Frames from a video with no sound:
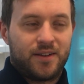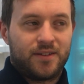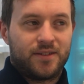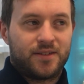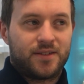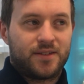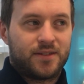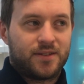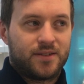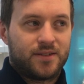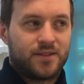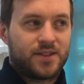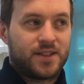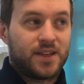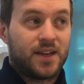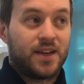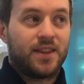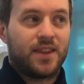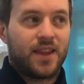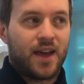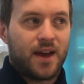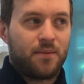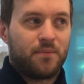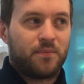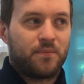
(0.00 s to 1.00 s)
and
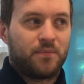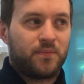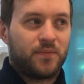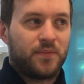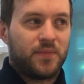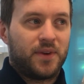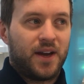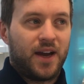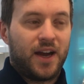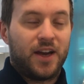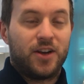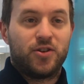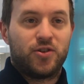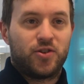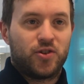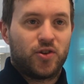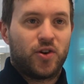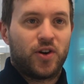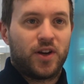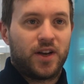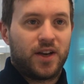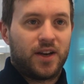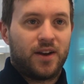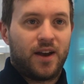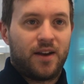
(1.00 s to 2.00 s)
seeing them
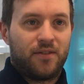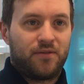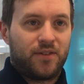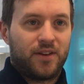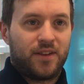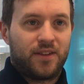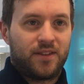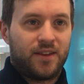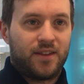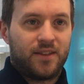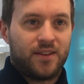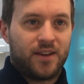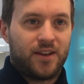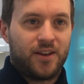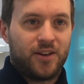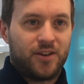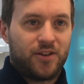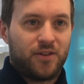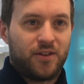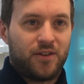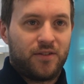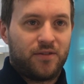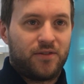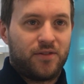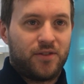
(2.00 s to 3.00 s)
enjoying everything that
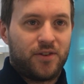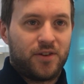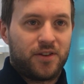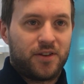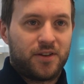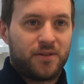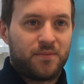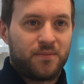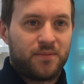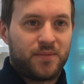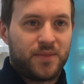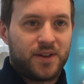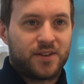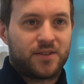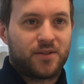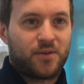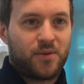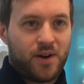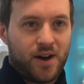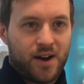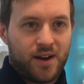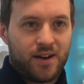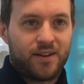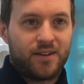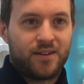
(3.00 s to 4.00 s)
you're doing for them
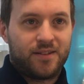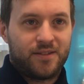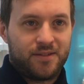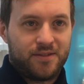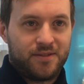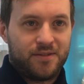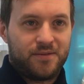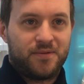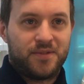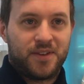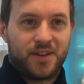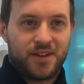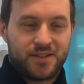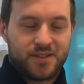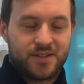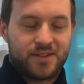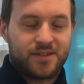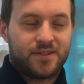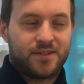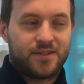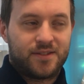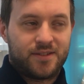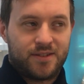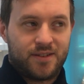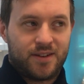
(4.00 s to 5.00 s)
is
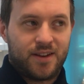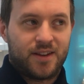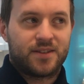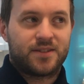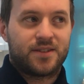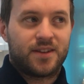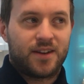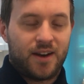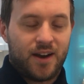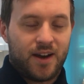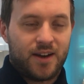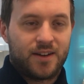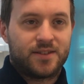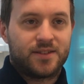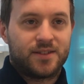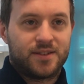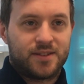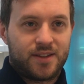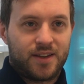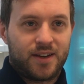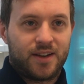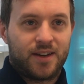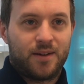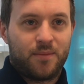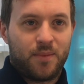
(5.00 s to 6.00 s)
that's the
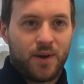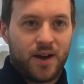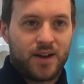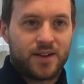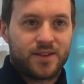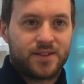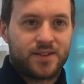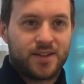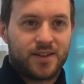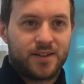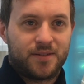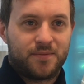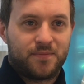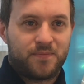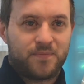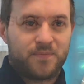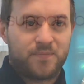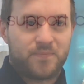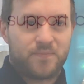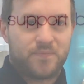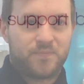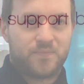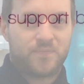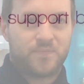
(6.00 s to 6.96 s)
nicest thing about it.